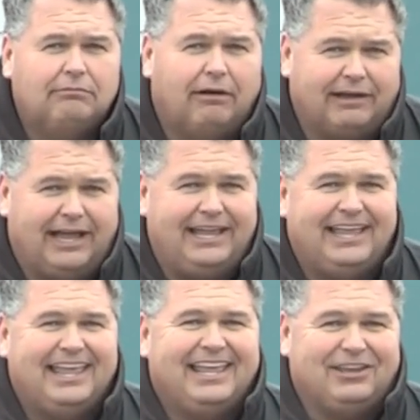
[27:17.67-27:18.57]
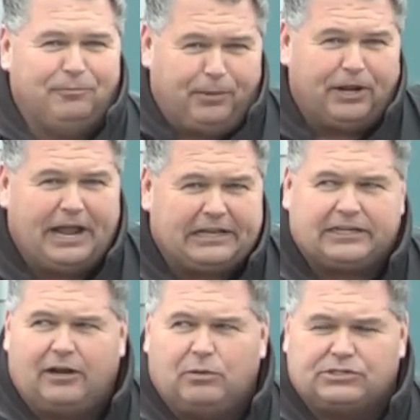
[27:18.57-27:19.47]
Okay? You put it out
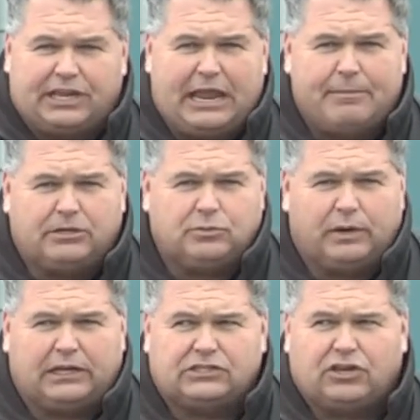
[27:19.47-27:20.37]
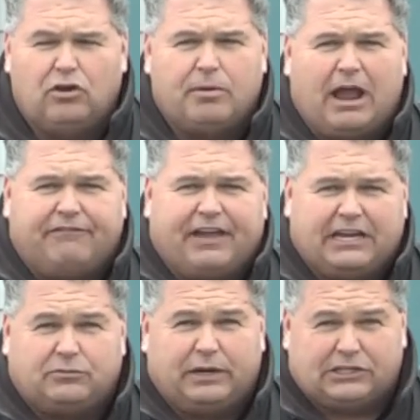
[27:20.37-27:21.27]
there and we'll see how much we consume or how
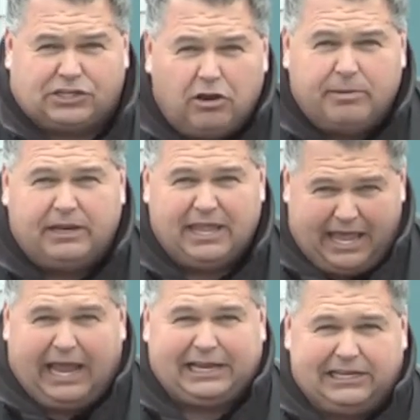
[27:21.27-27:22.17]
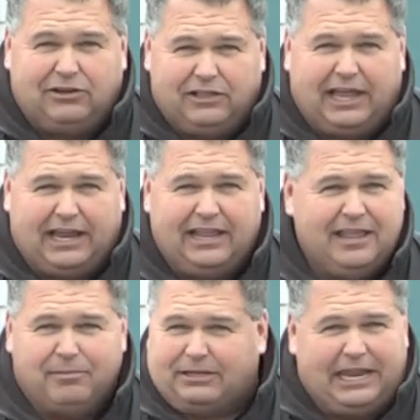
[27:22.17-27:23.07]
fast we consume it. I can do
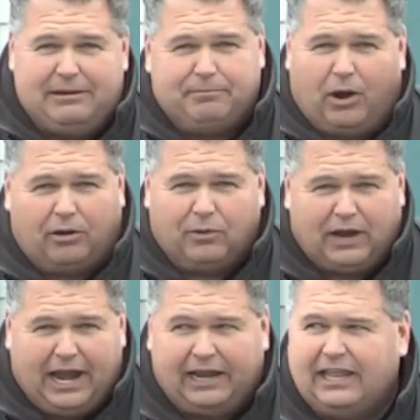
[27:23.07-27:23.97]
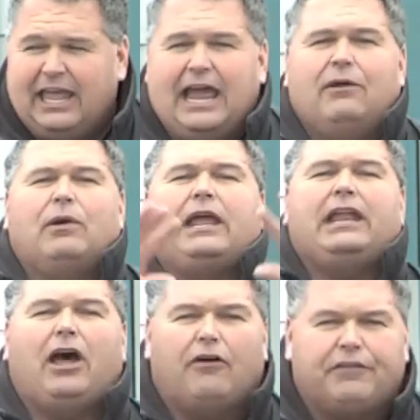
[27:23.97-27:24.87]
that. But the eating part, we're out. Hey, we're
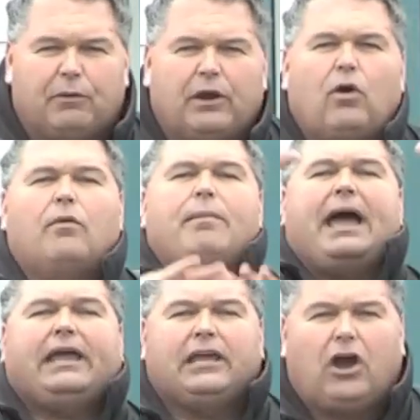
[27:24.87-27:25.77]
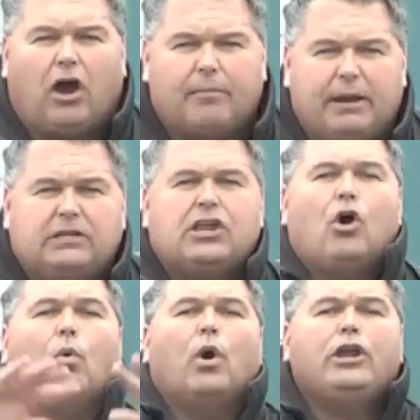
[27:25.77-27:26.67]
getting off. We're going back in the car business.
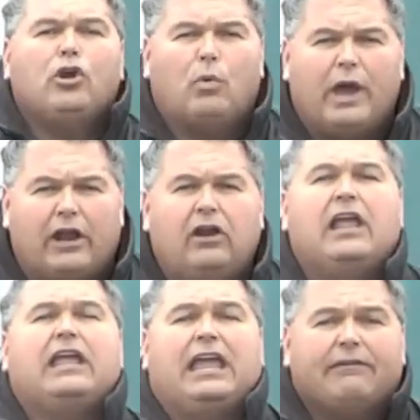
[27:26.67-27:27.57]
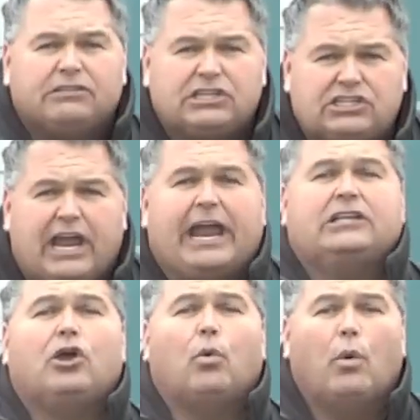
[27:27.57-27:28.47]
We're your winner. Give us a
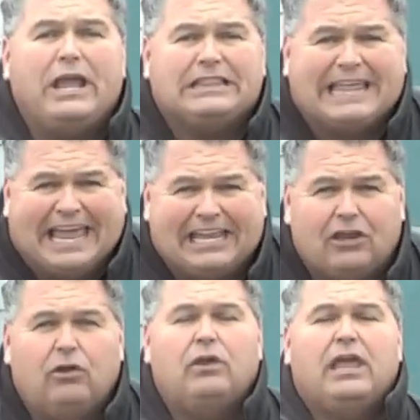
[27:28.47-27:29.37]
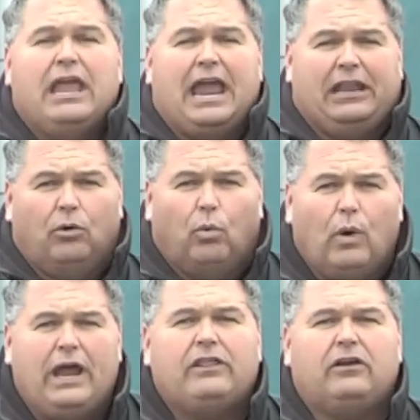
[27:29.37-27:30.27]
chance. We thank you. And the
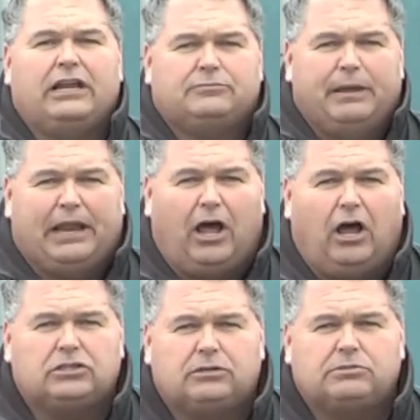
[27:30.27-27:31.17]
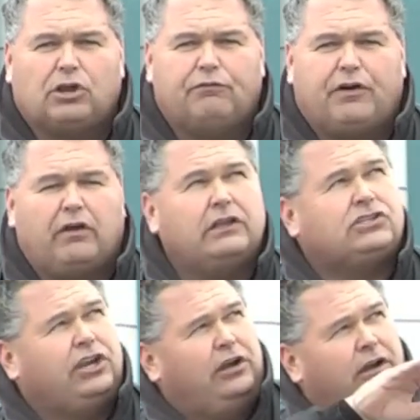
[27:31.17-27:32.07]
weather has been awesome so far
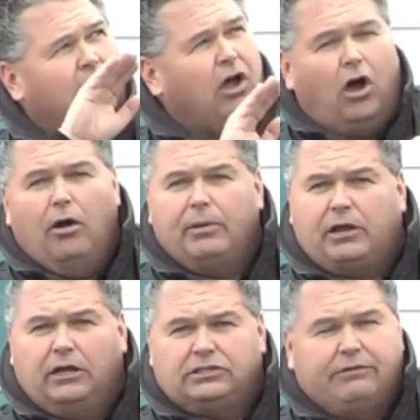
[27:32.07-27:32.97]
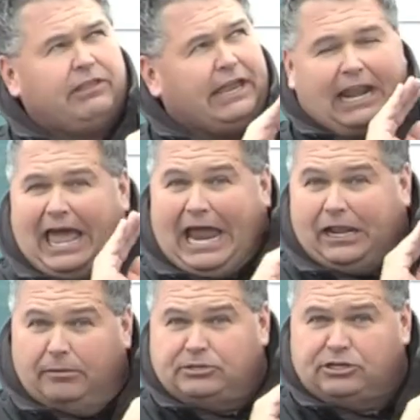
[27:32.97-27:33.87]
this year, all because everything
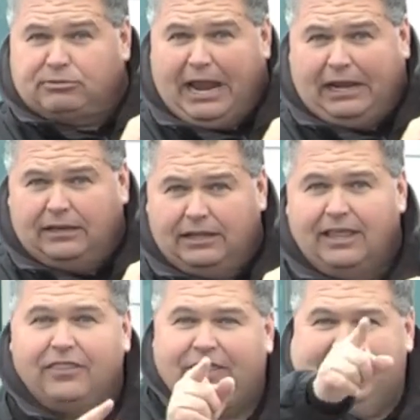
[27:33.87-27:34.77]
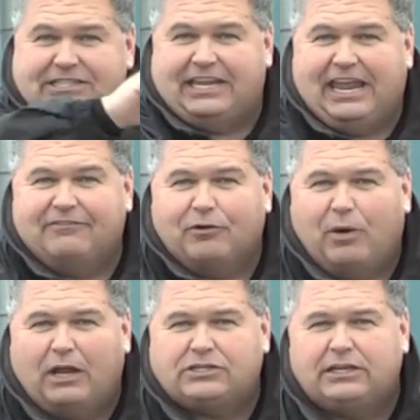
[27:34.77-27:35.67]
lined up just right. Thanks again for
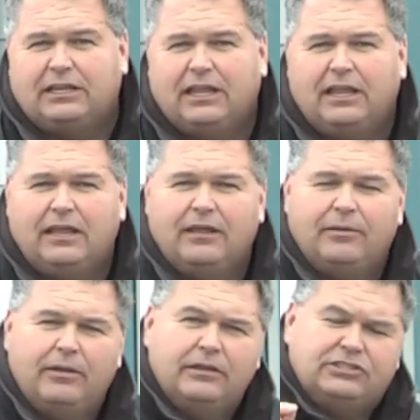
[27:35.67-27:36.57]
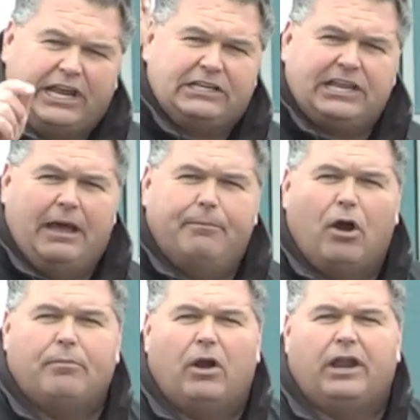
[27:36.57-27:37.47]
watching. Check us out,
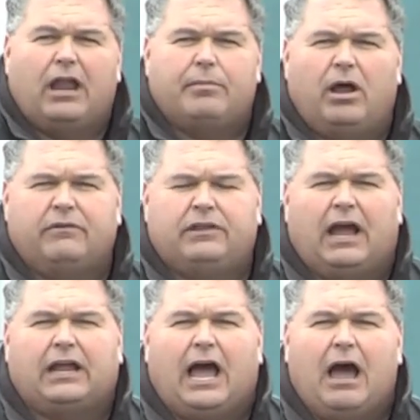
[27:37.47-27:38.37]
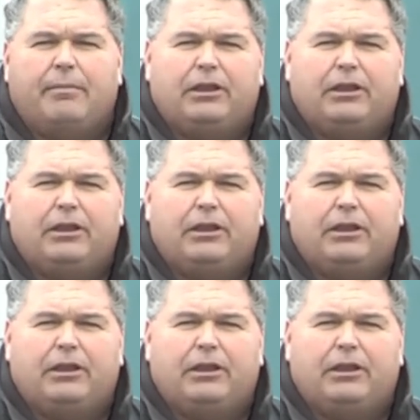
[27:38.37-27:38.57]
markmartinautomotive.com.